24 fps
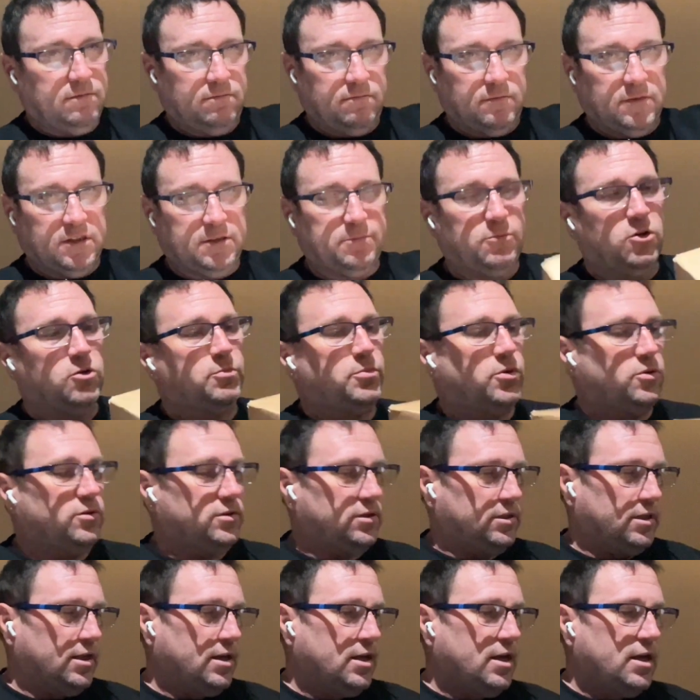Bespoke
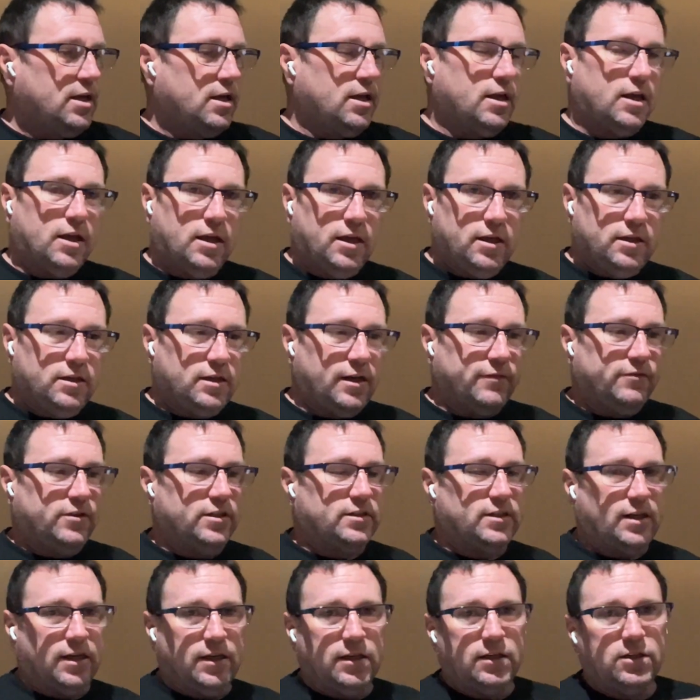Post, and I've
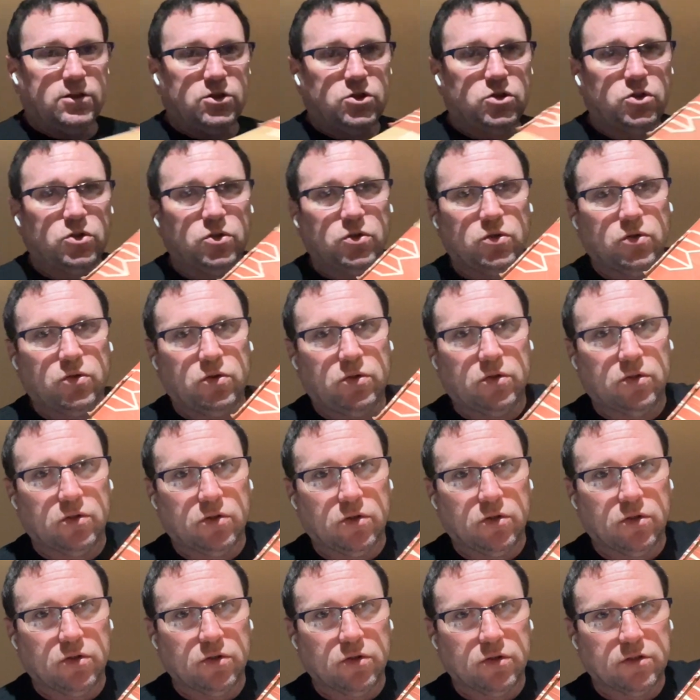decided to
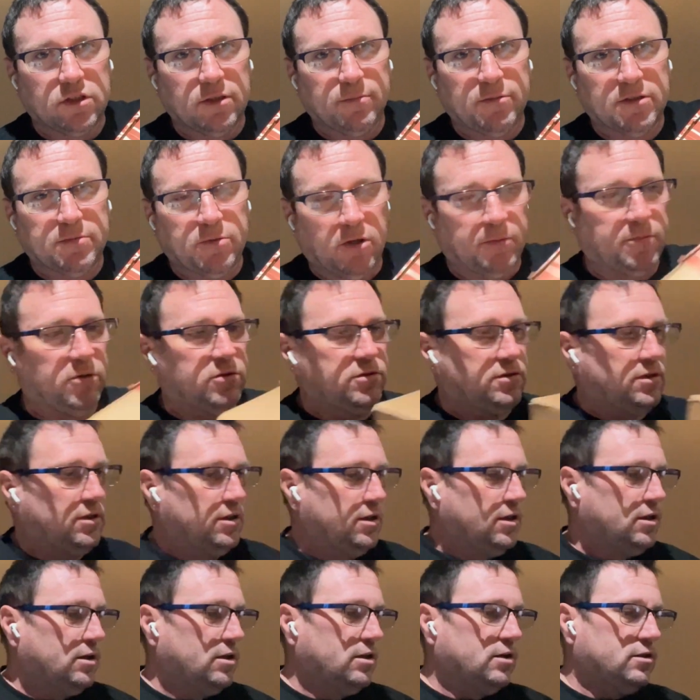see Bespoke Post. So
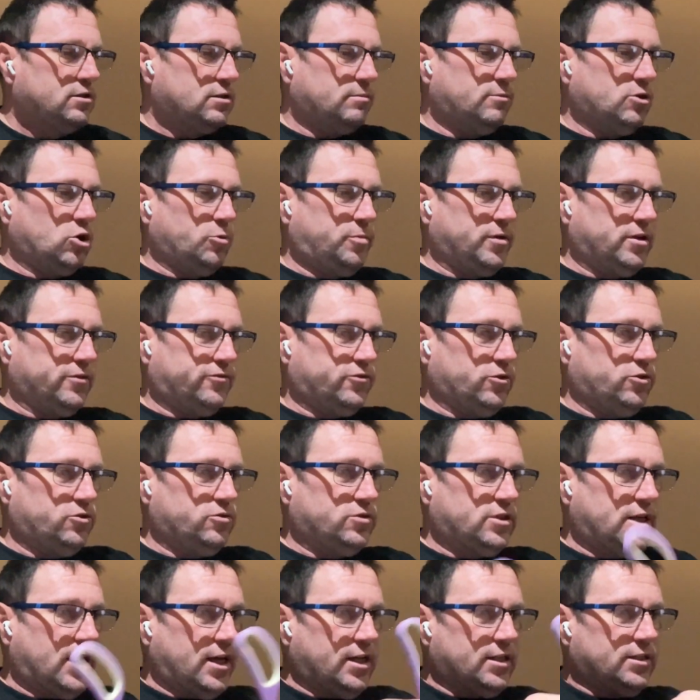I'm going to open it for you
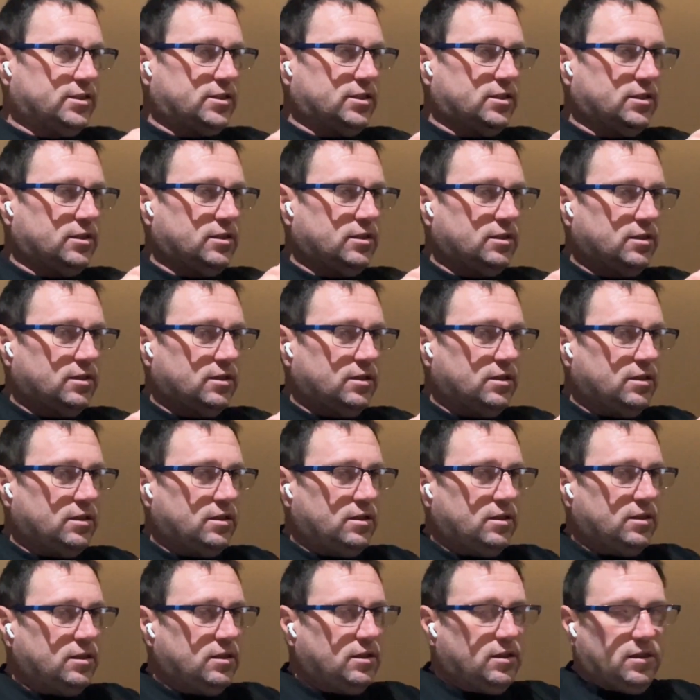guys.
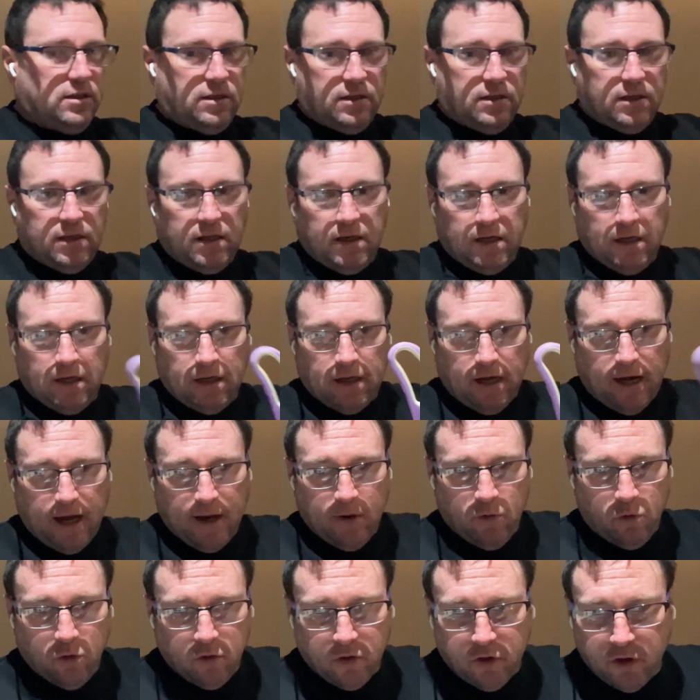I
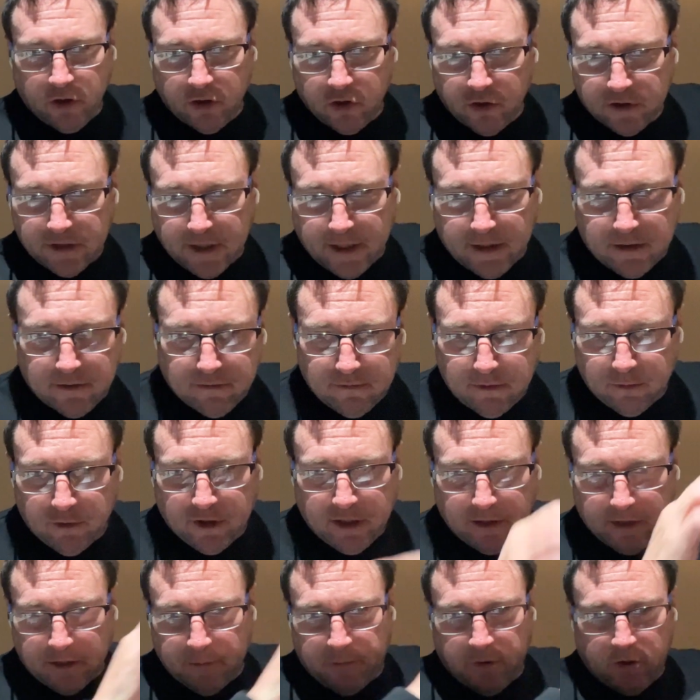ordered, looks like, I'm looking
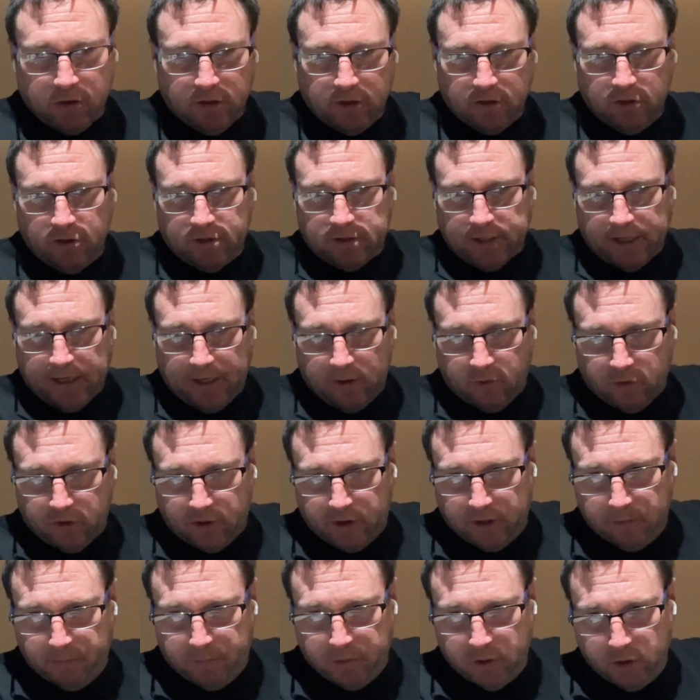at the computer. Looks like I ordered
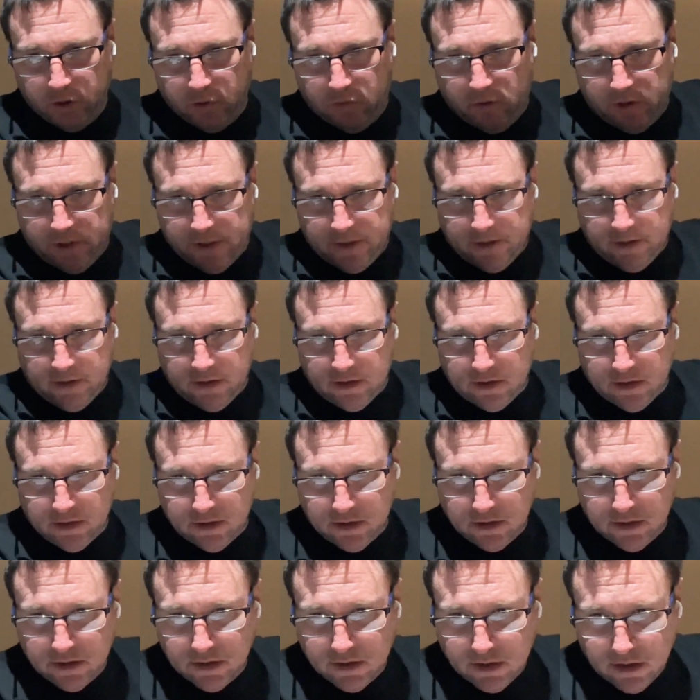the blue one.
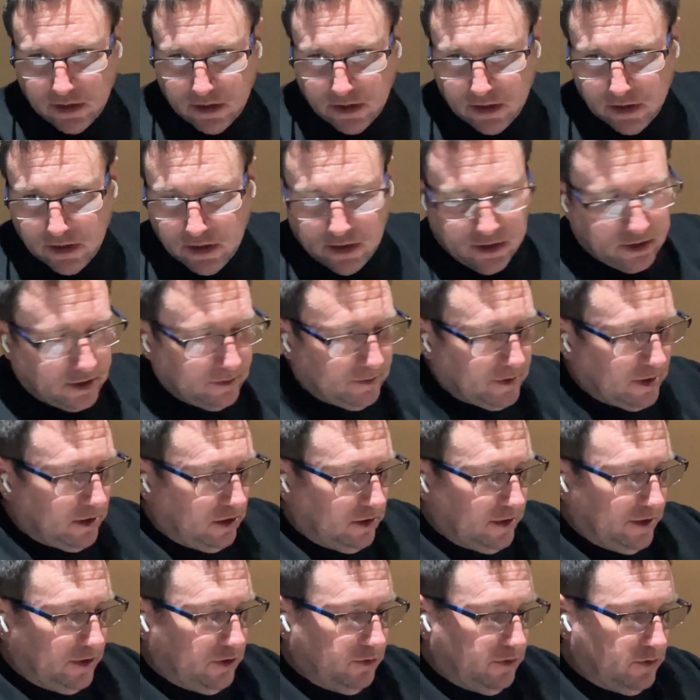Seems like all
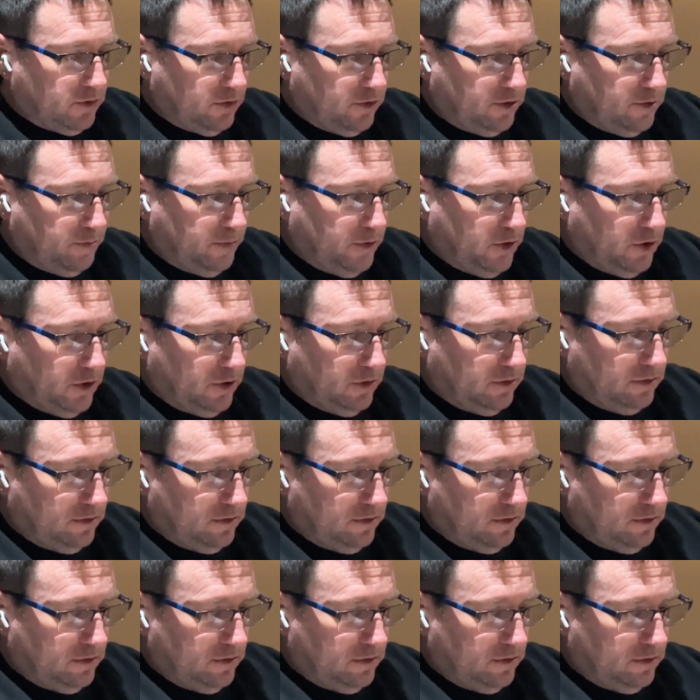they do is order blue.